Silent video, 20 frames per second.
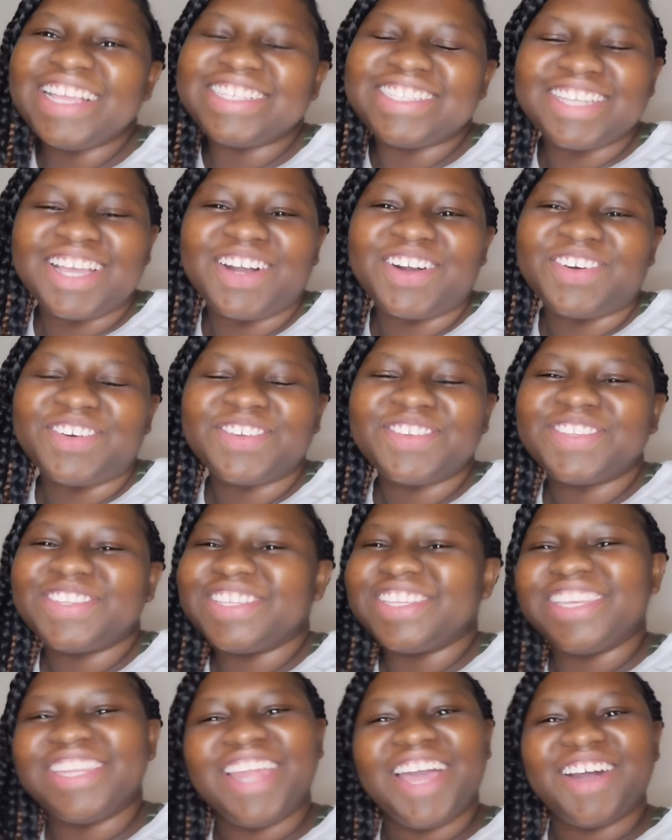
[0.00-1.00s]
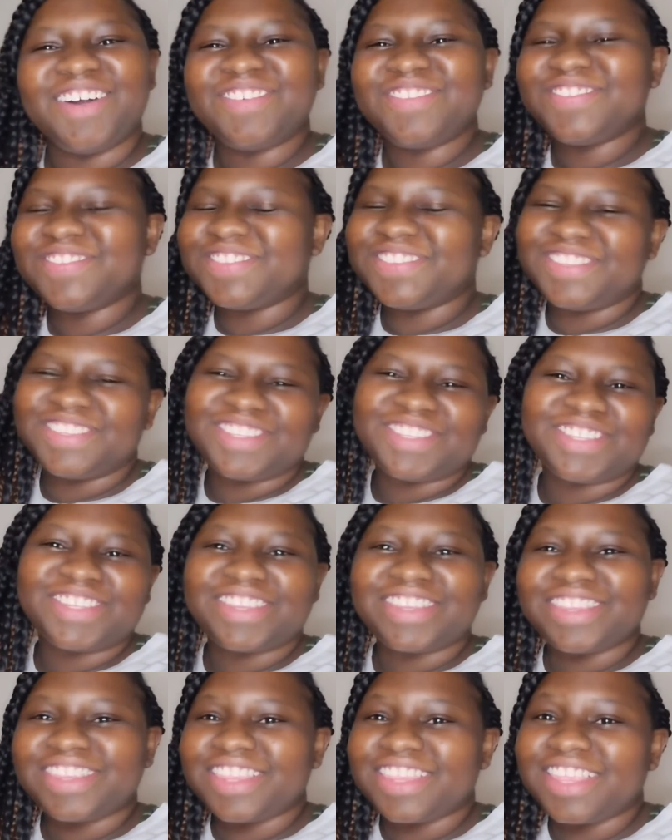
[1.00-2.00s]
So, you know,
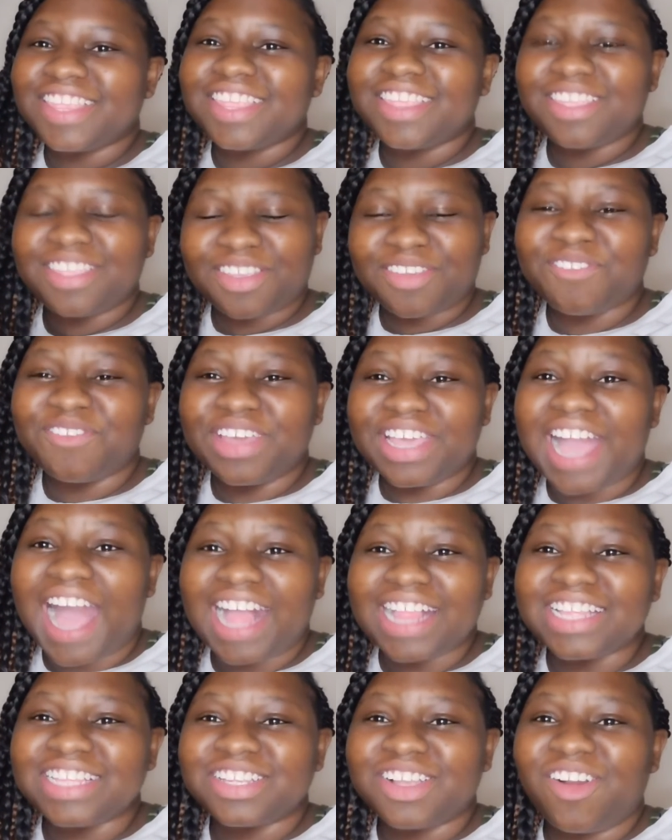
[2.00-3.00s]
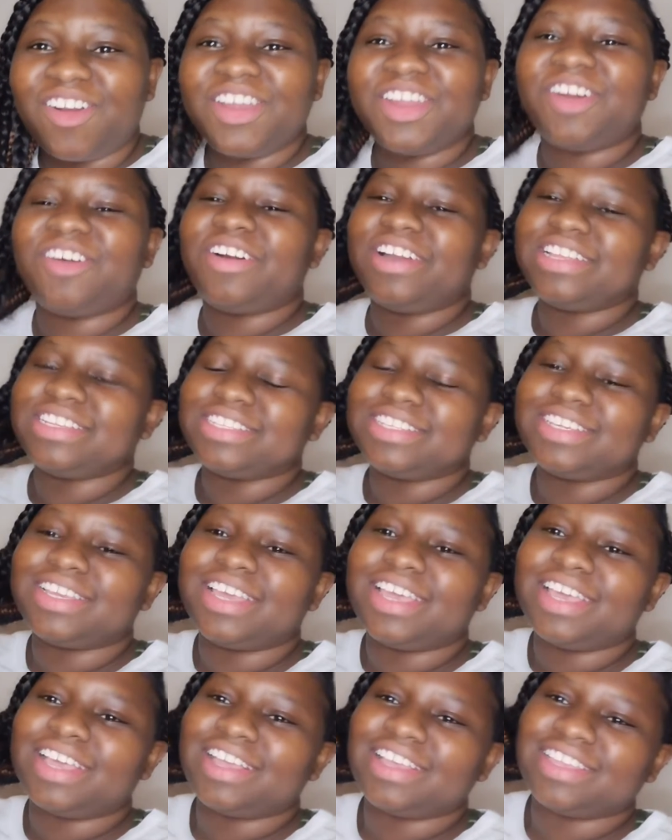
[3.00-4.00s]
we got this going on.
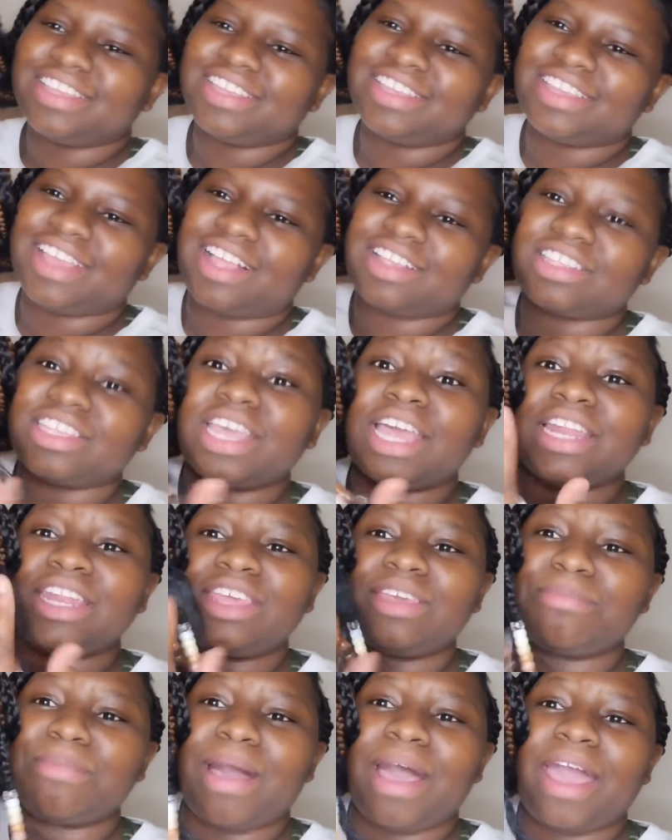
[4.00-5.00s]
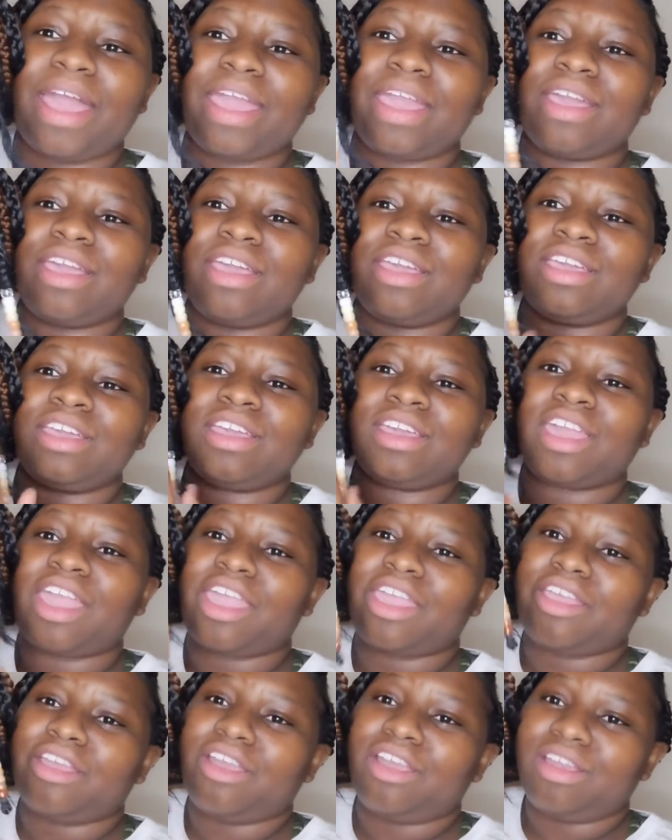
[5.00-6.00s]
Y'all see I did my
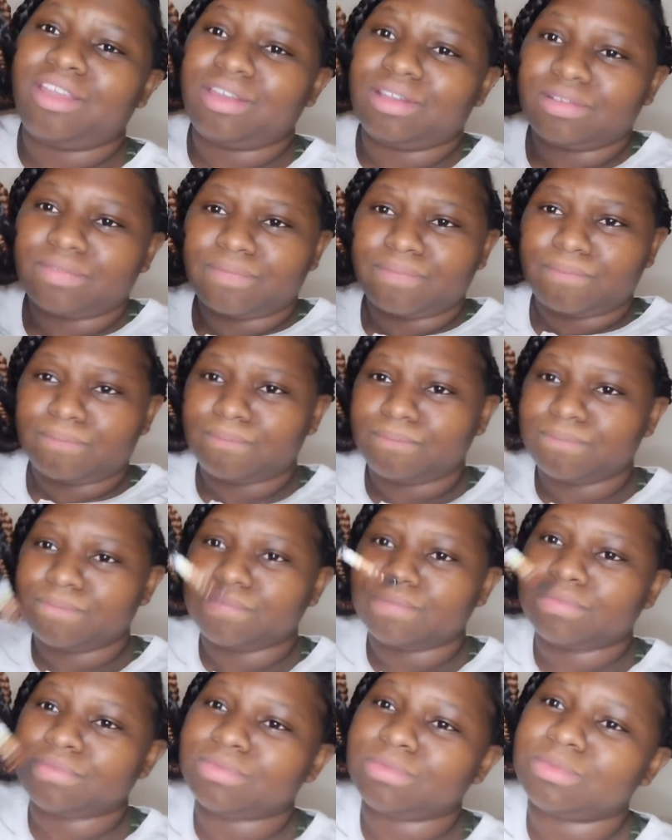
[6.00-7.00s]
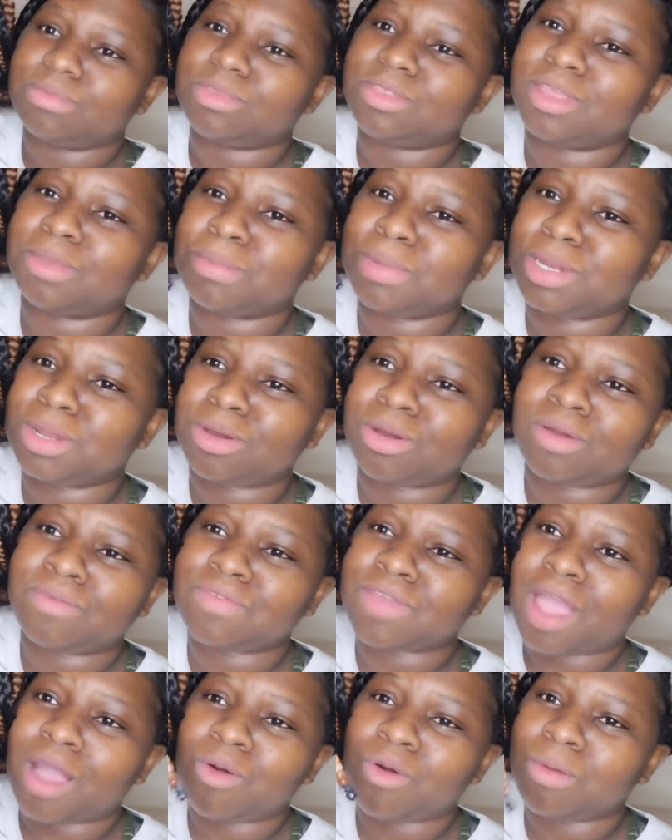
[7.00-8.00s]
hair. Let me know
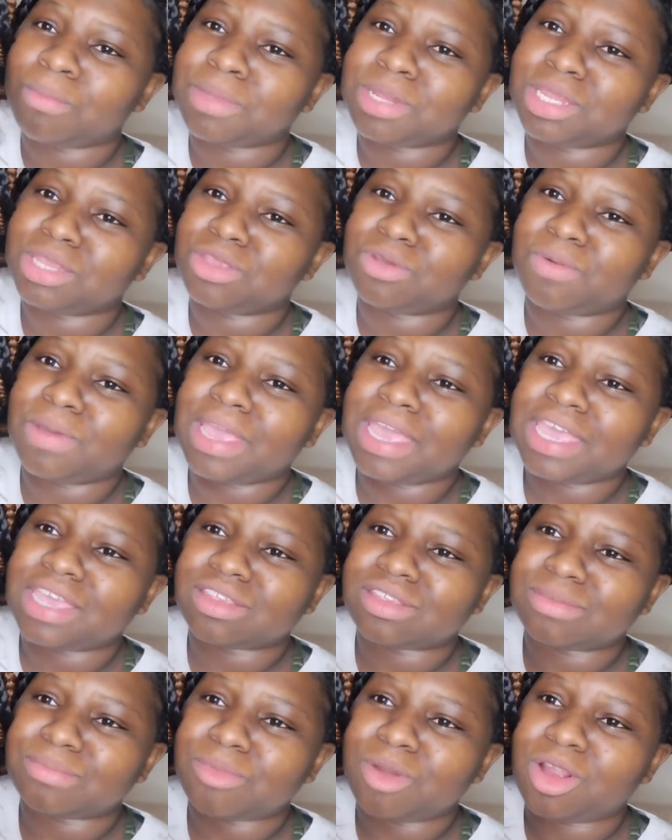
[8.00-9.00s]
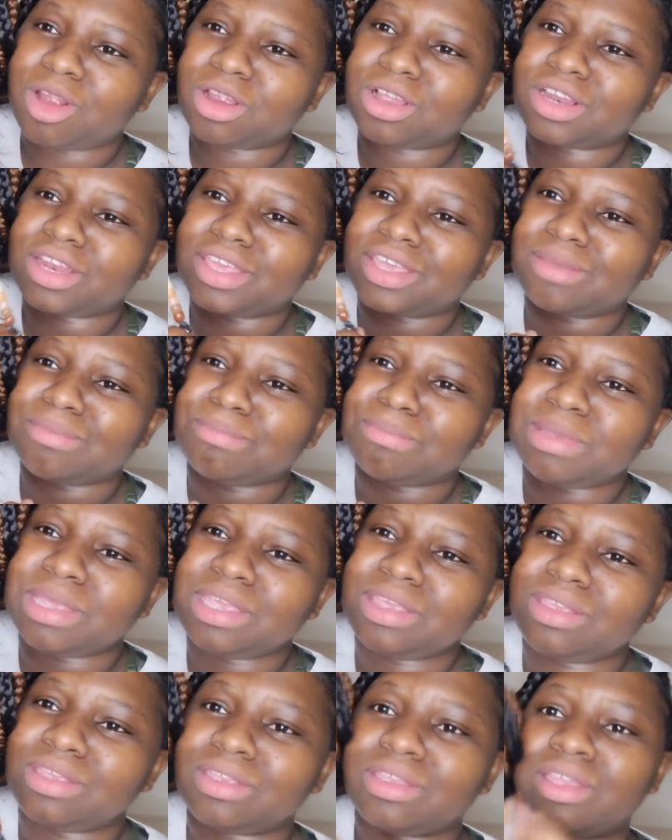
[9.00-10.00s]
if y'all want me to do an ASMR clicking
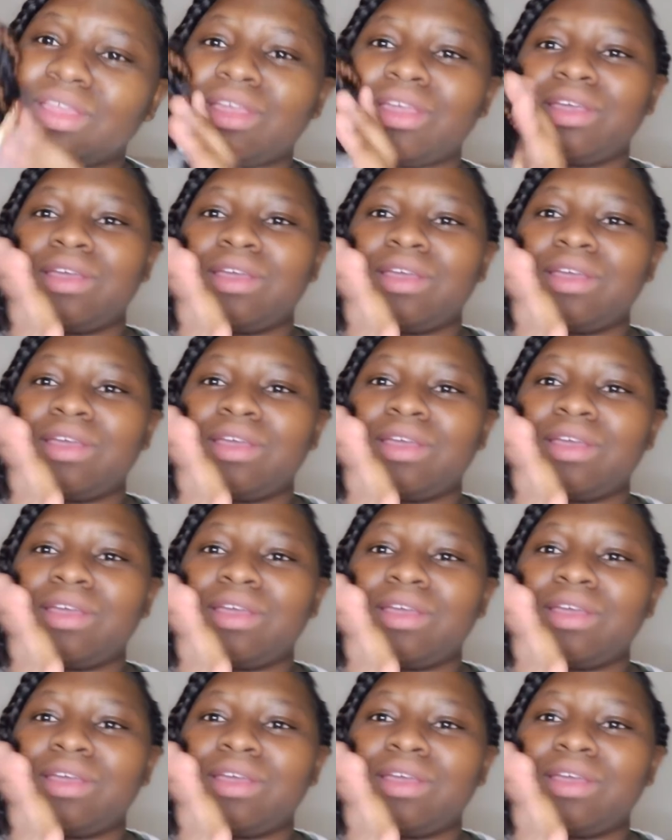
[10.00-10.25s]
bead.